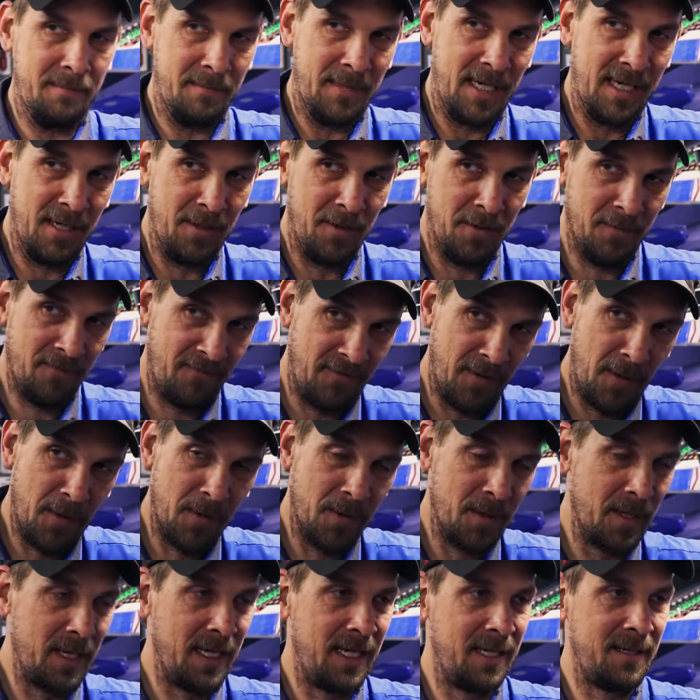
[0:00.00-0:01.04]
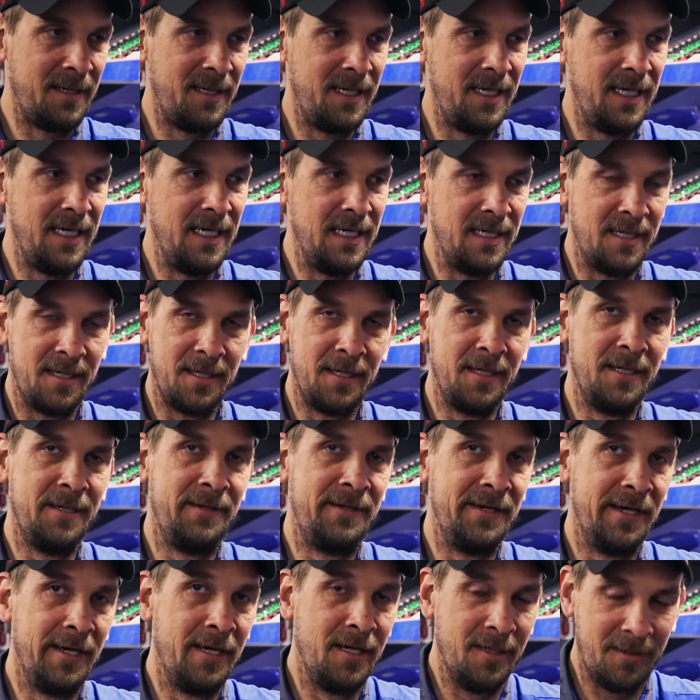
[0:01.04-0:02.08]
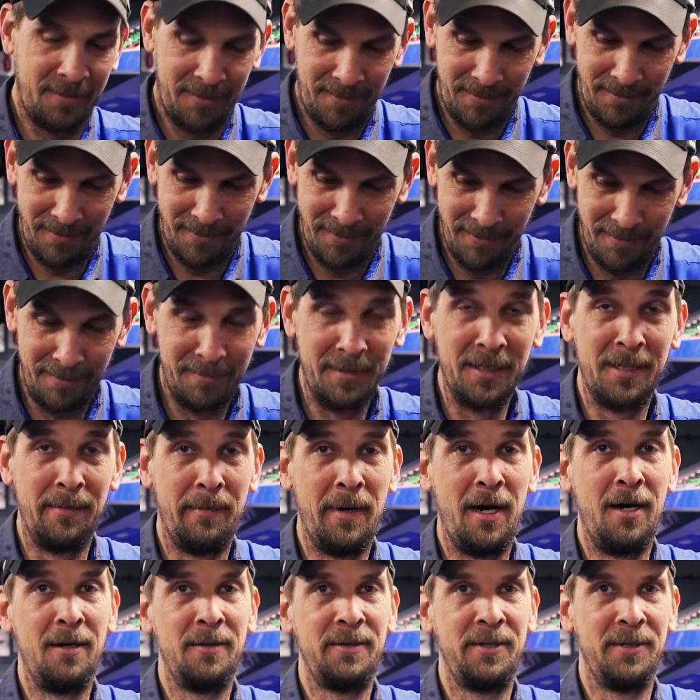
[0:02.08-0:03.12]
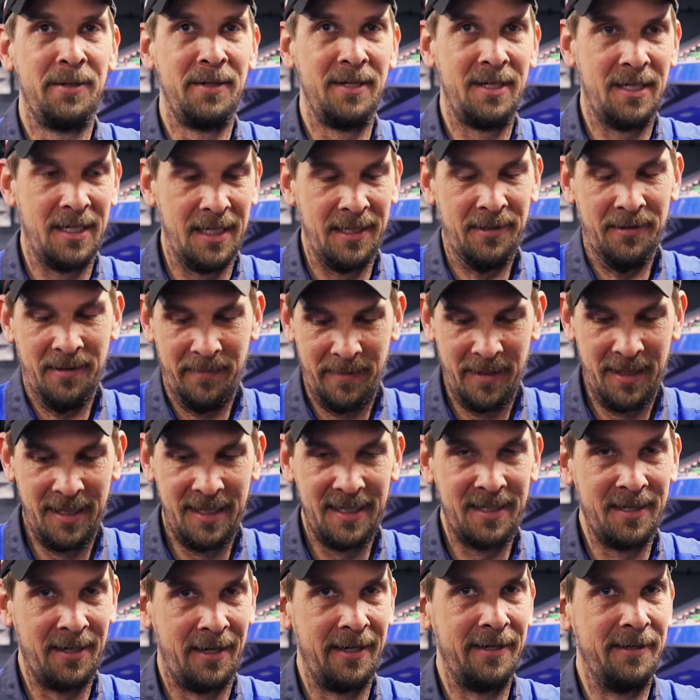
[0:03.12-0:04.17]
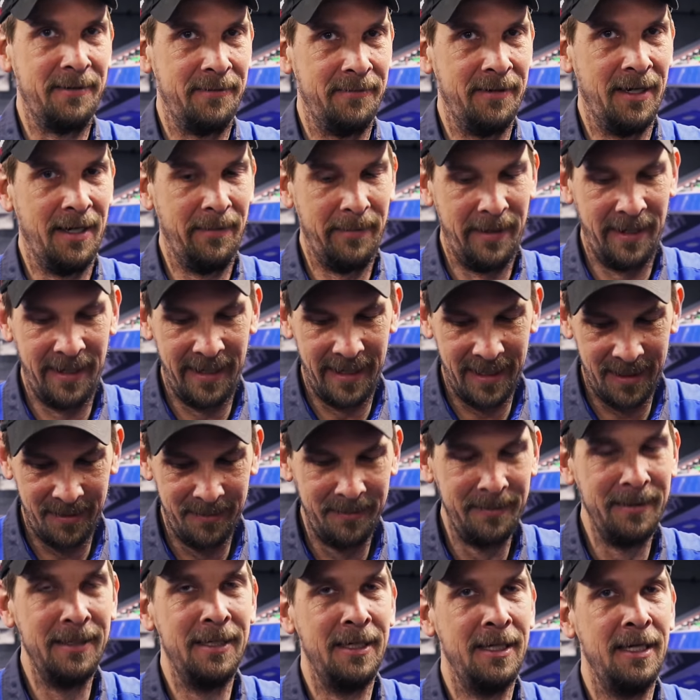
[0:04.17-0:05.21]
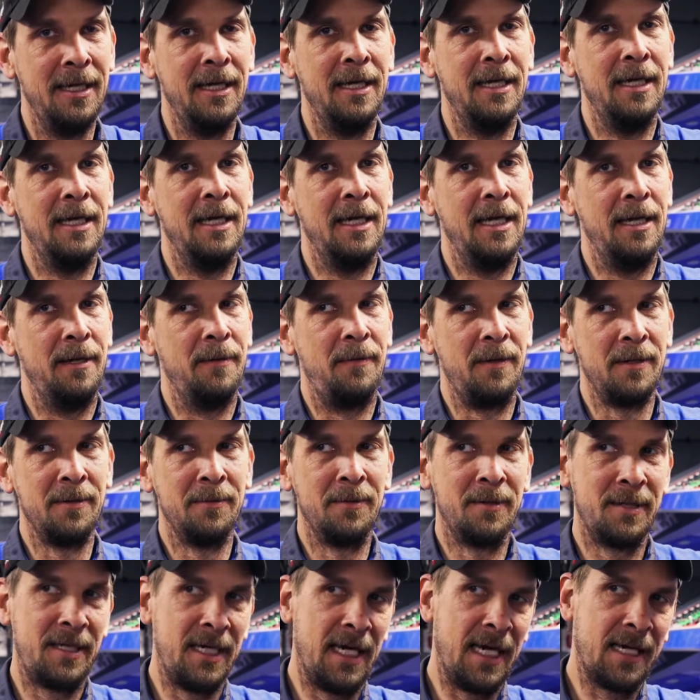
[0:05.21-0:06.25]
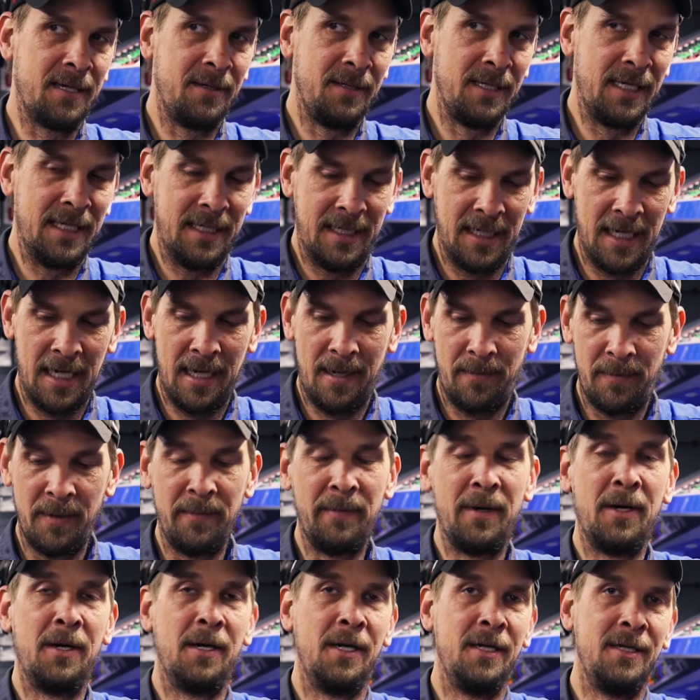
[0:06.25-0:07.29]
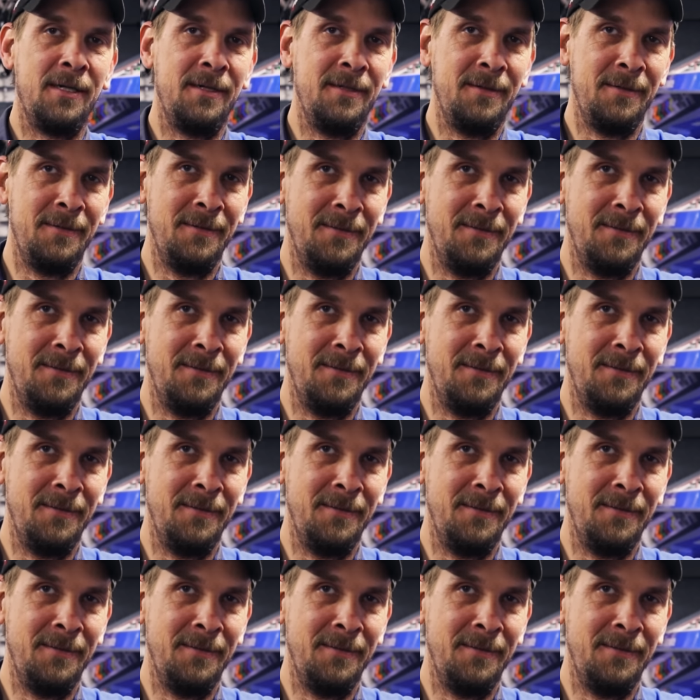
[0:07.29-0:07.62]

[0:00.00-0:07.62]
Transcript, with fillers: My old Ford out there is a good truck, but the ball joints need replaced, like, really bad. We're going to tackle that job tomorrow.